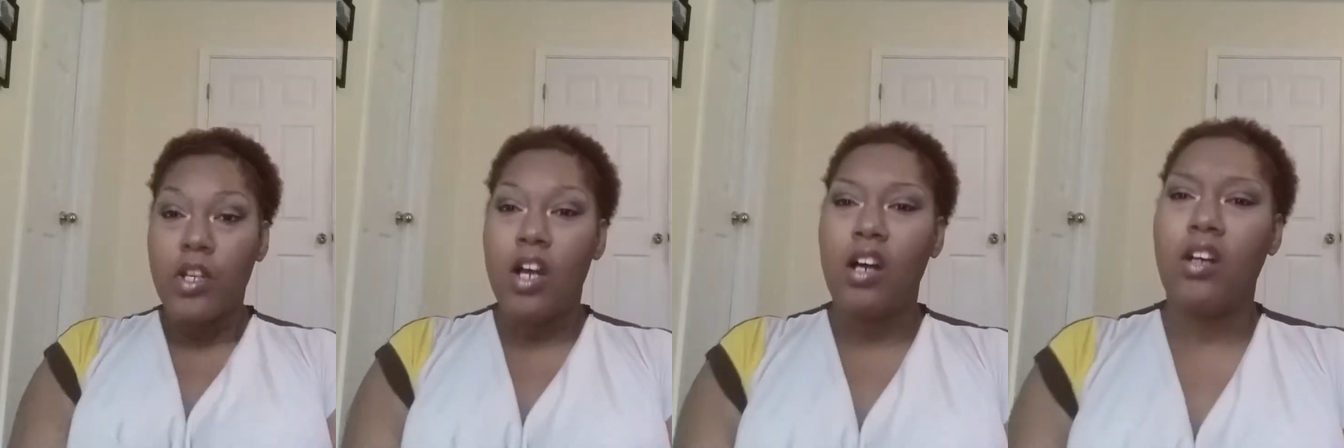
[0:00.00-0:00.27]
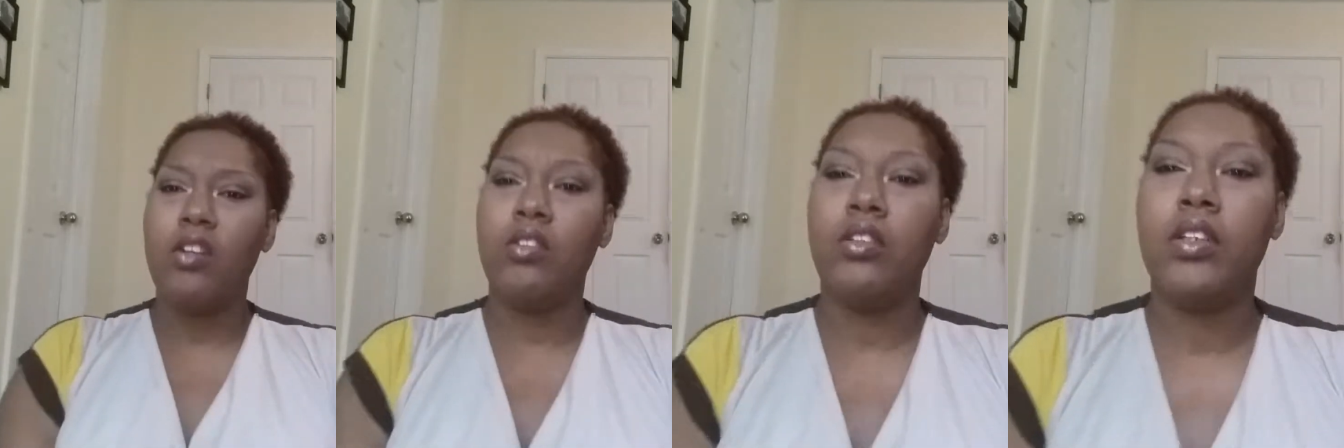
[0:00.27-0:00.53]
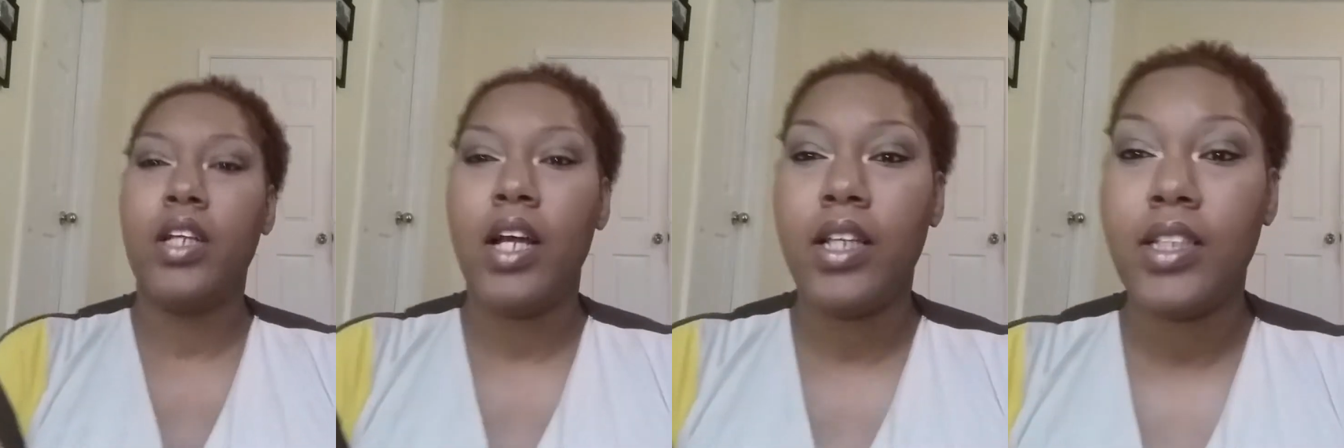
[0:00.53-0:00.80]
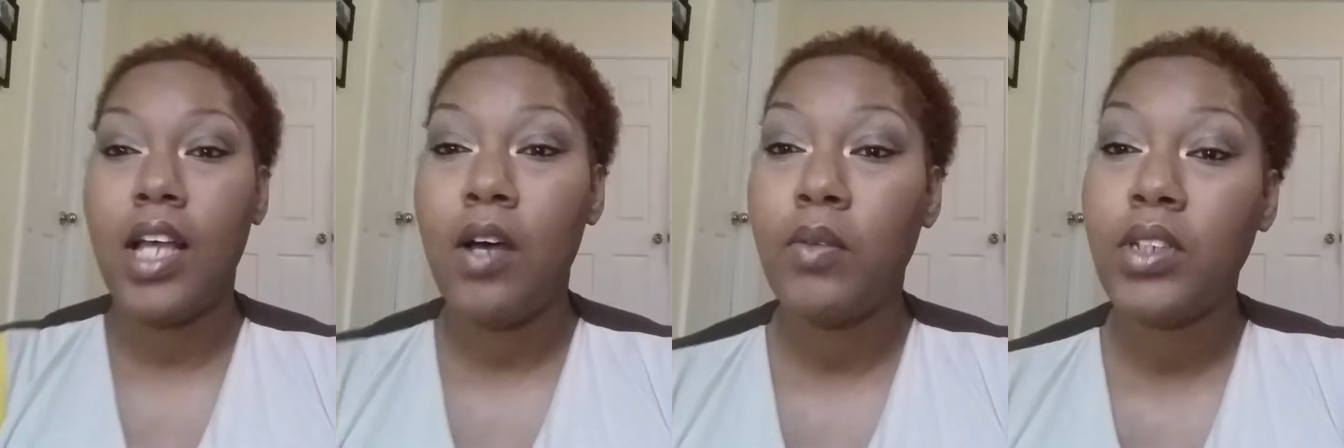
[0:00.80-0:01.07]
Oh, you
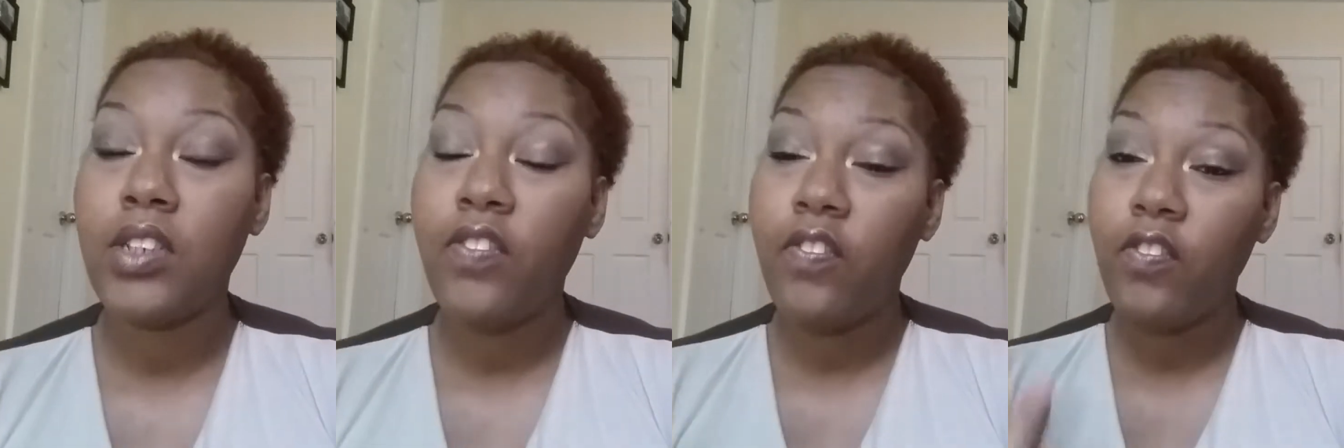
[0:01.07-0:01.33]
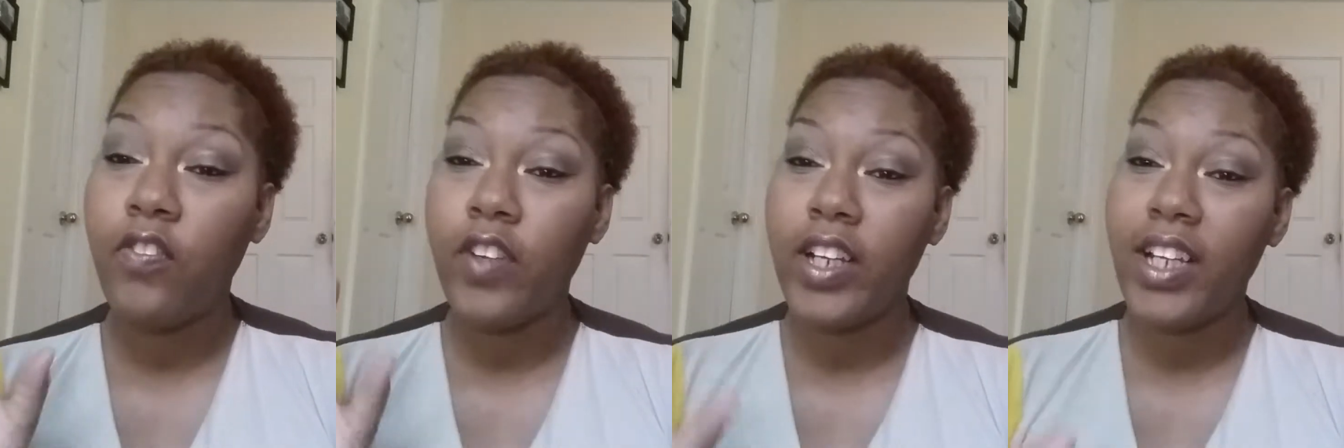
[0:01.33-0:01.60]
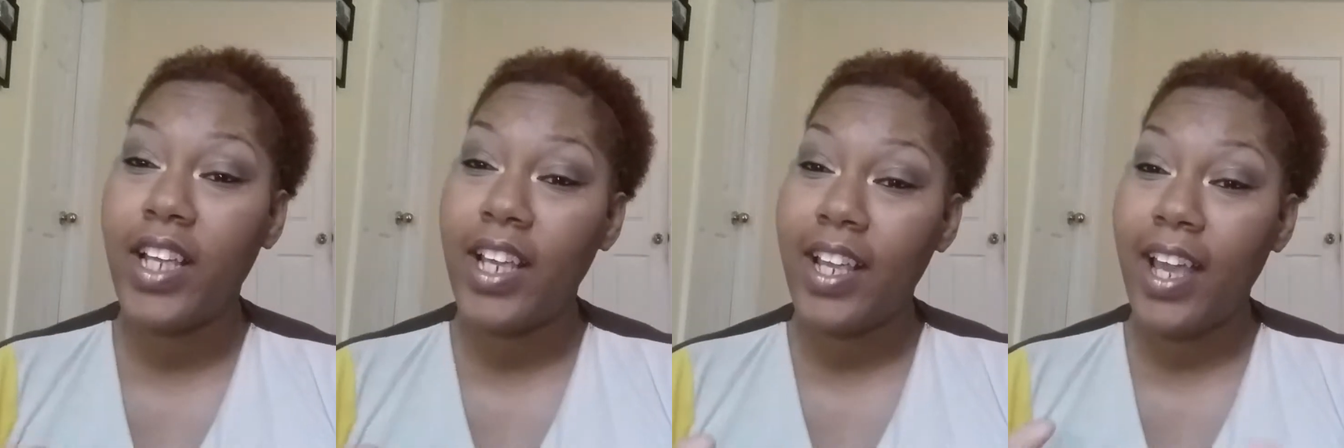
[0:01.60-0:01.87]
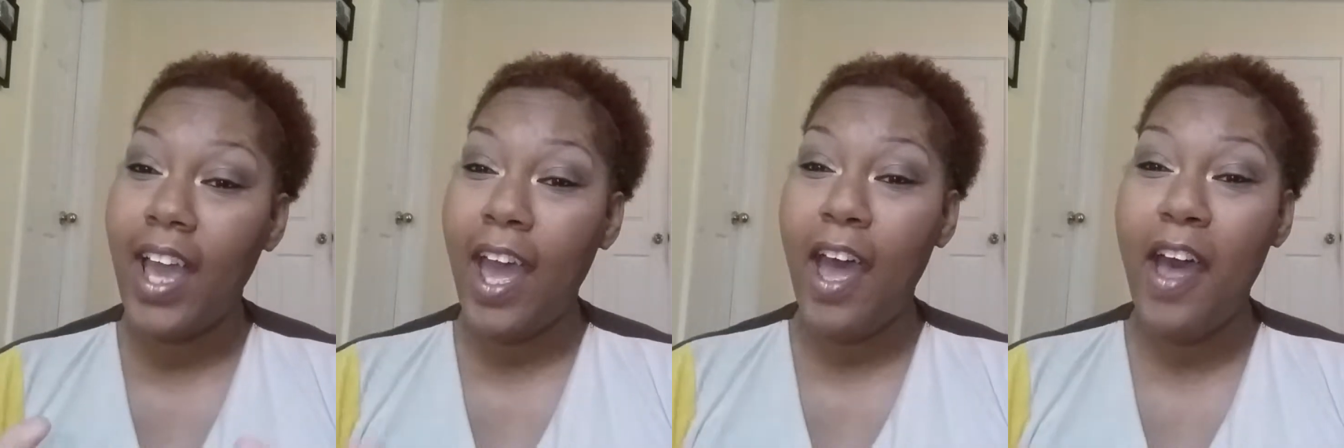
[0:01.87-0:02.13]
guys, I was
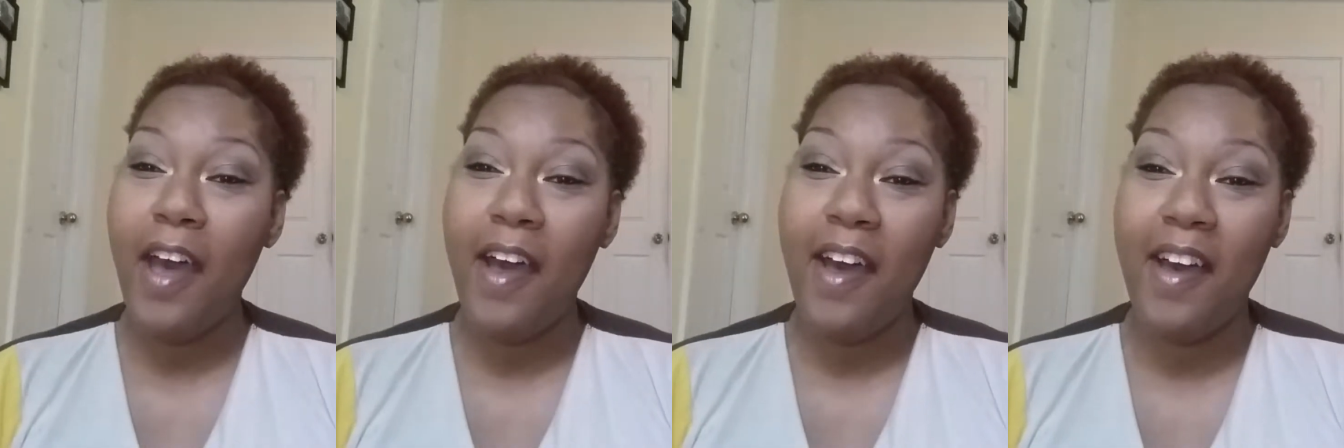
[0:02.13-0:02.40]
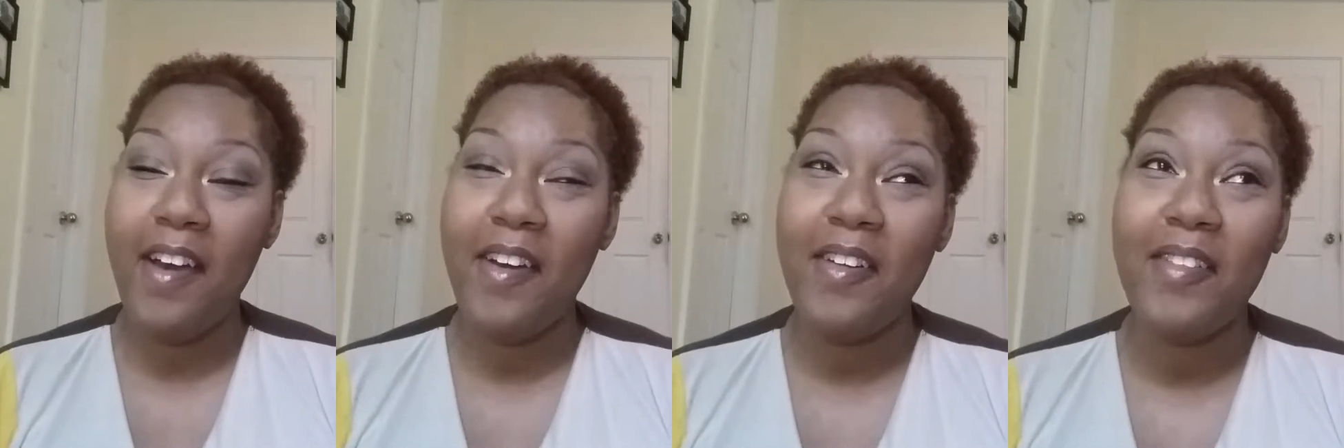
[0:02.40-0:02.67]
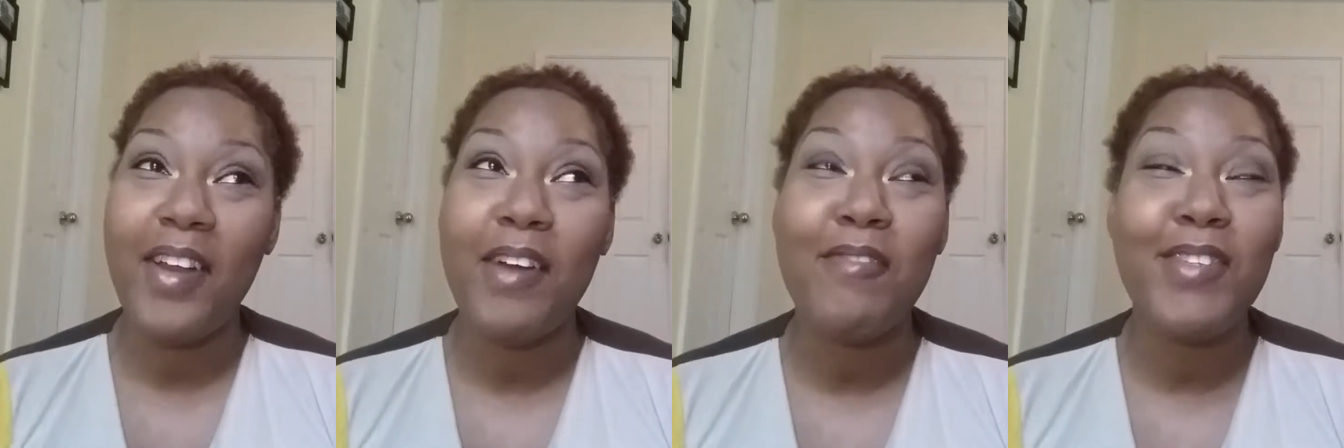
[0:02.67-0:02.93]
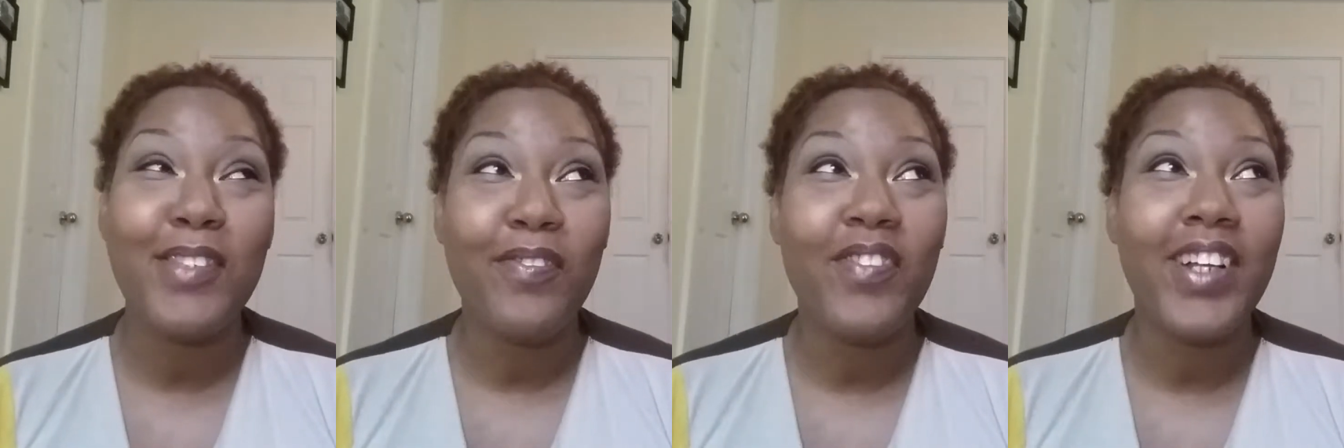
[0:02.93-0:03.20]
freaking out. I
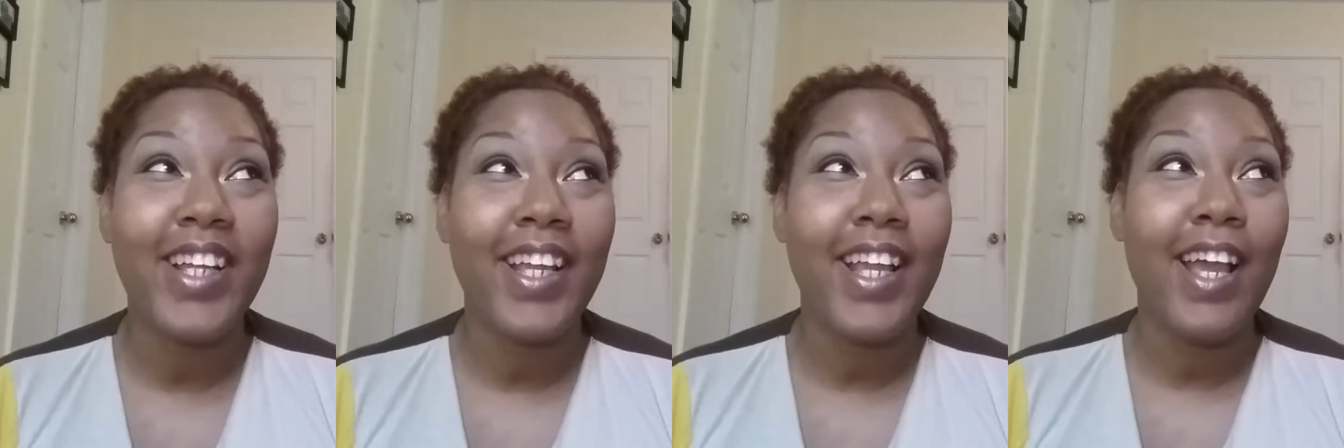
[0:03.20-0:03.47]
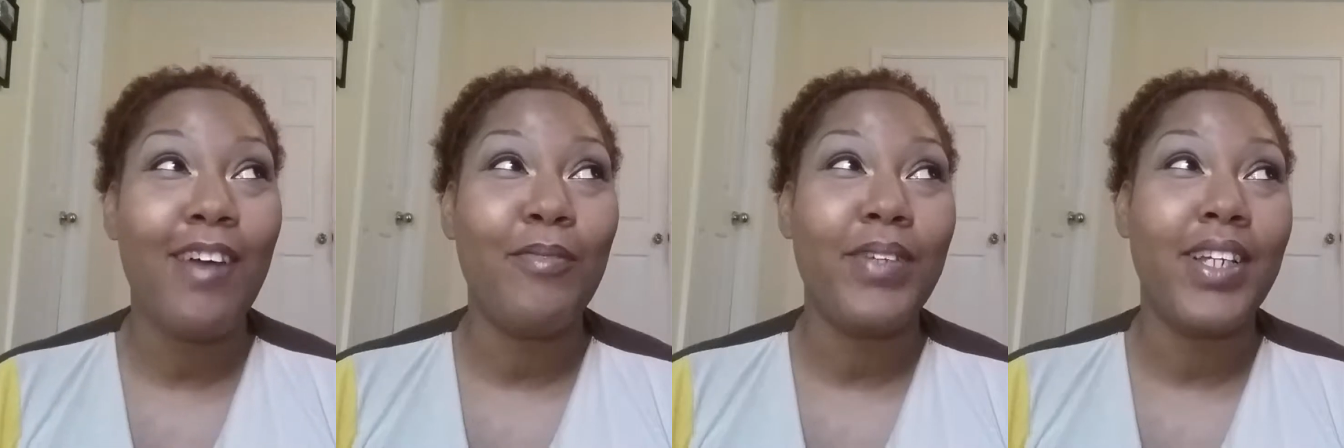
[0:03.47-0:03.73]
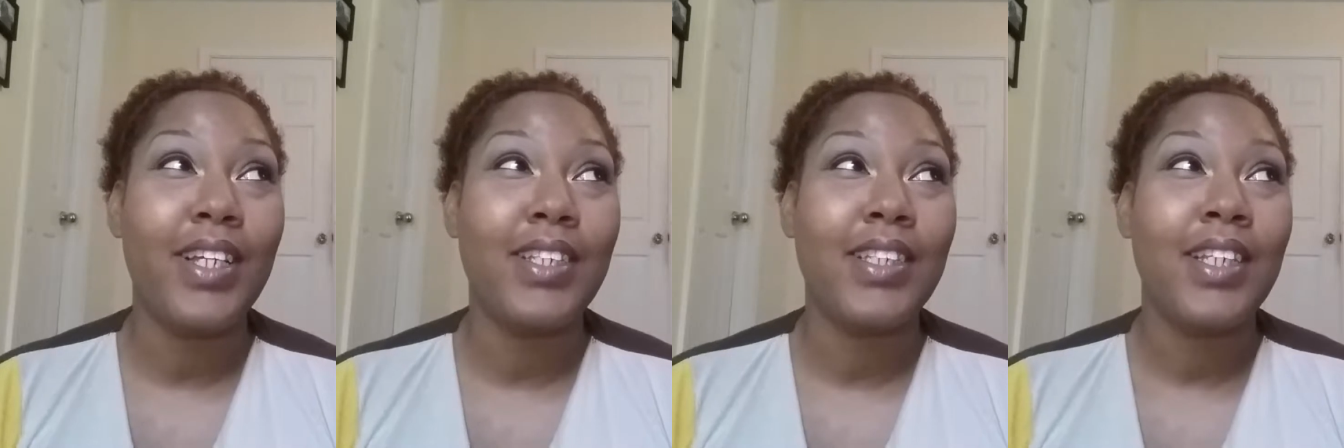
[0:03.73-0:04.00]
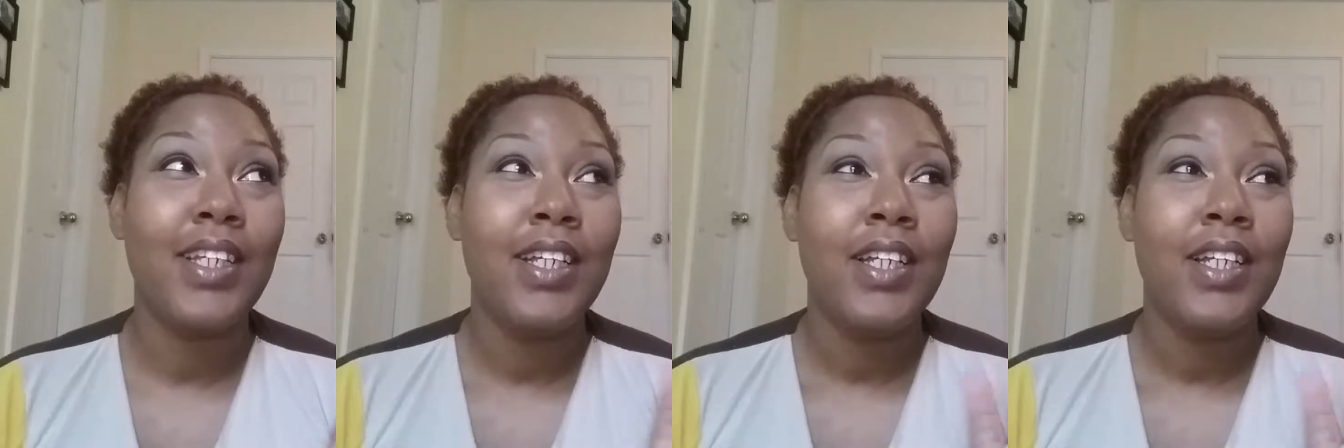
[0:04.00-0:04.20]
was freaking out because